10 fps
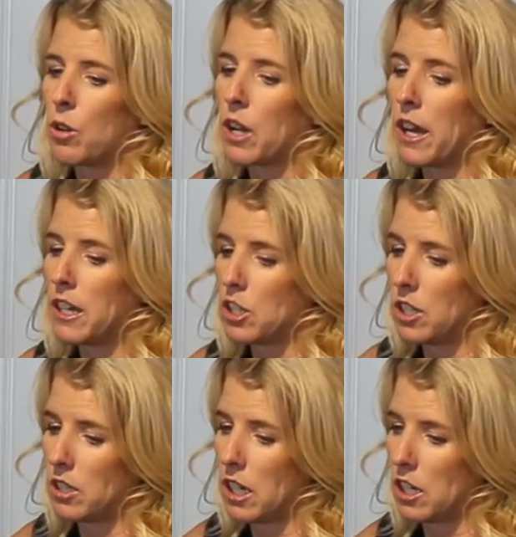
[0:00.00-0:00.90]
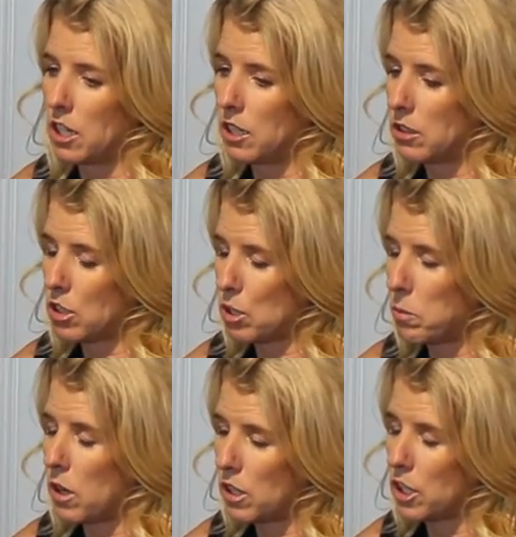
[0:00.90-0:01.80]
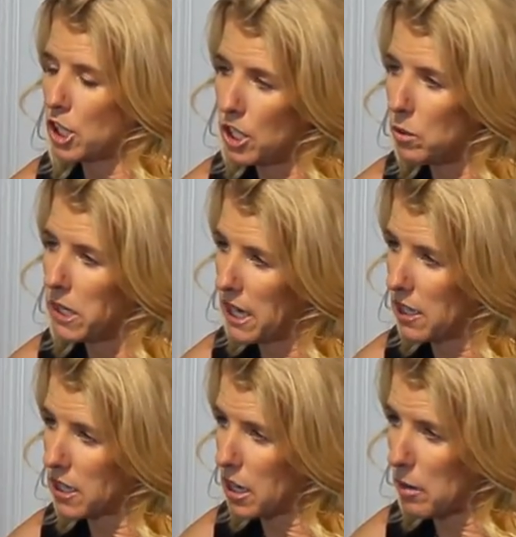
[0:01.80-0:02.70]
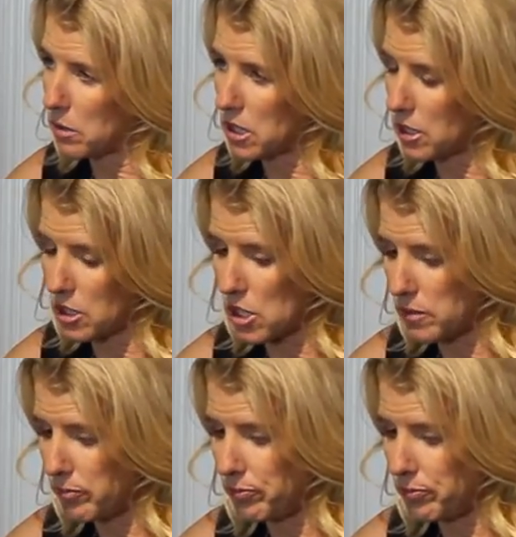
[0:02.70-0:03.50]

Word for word: got into their smaller Huey helicopters